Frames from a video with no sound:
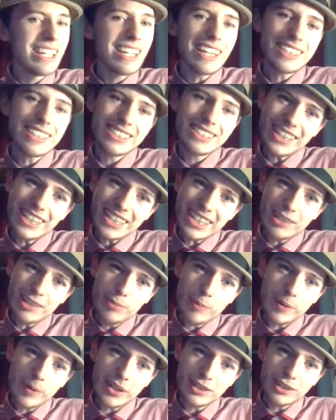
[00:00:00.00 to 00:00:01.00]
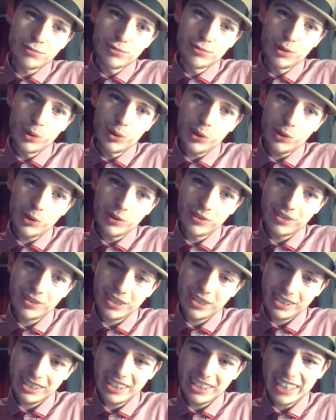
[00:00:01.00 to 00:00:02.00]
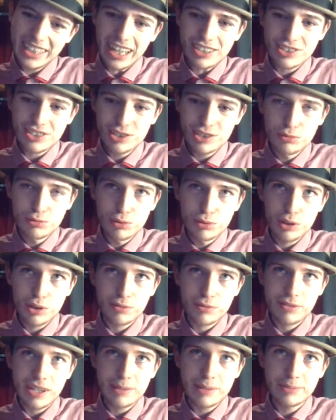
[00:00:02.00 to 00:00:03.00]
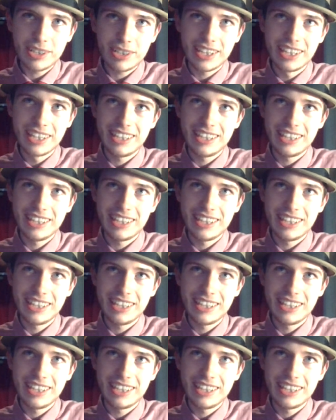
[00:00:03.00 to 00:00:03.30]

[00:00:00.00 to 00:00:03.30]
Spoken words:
a sitcom about the actual royal family.